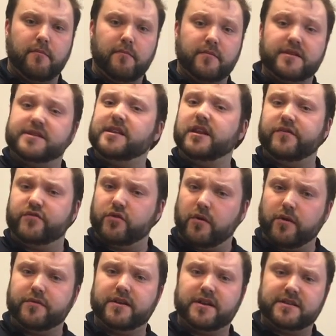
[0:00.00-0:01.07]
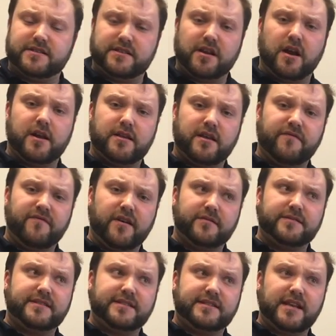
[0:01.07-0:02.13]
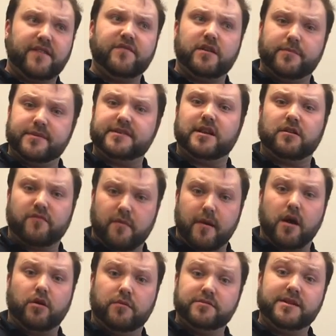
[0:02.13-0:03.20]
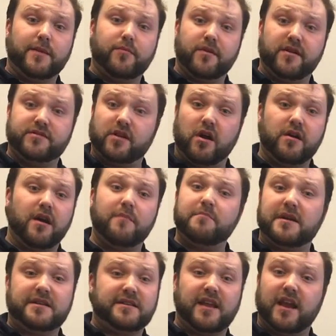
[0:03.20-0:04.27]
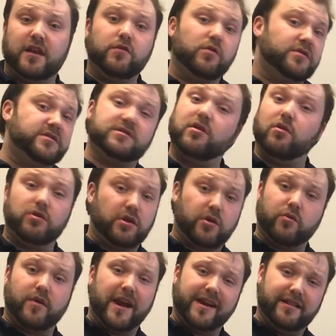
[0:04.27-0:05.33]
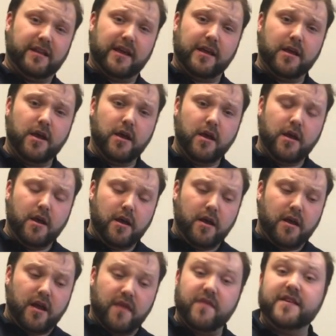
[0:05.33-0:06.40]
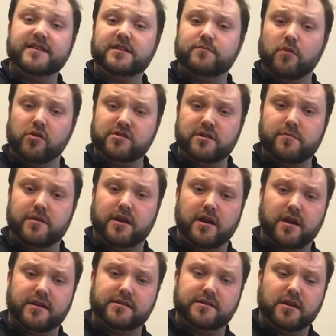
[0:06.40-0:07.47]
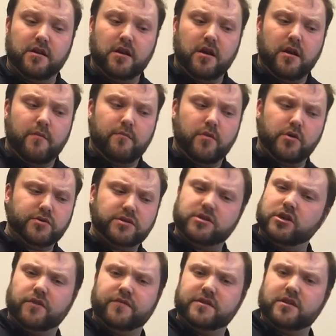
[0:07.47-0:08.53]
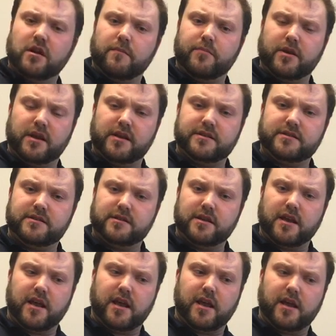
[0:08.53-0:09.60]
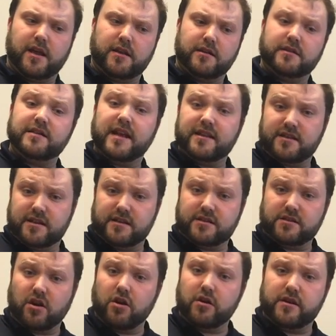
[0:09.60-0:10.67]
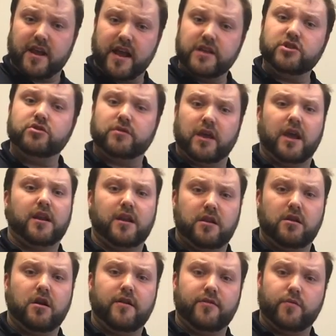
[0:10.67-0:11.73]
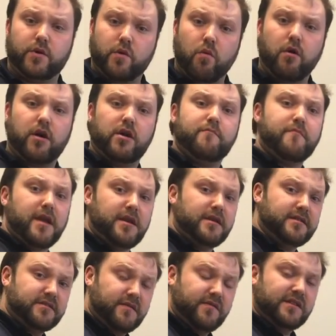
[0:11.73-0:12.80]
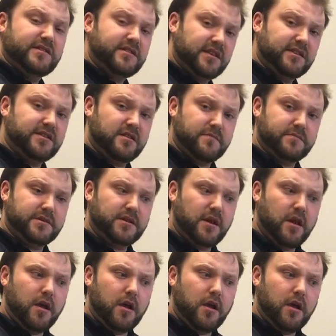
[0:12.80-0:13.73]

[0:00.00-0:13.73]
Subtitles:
The City of Toronto did a study. They found 70% of amalgam separators are not maintained or installed correctly. And this is mostly because most service companies and dentists aren't educated on the required maintenance of these systems.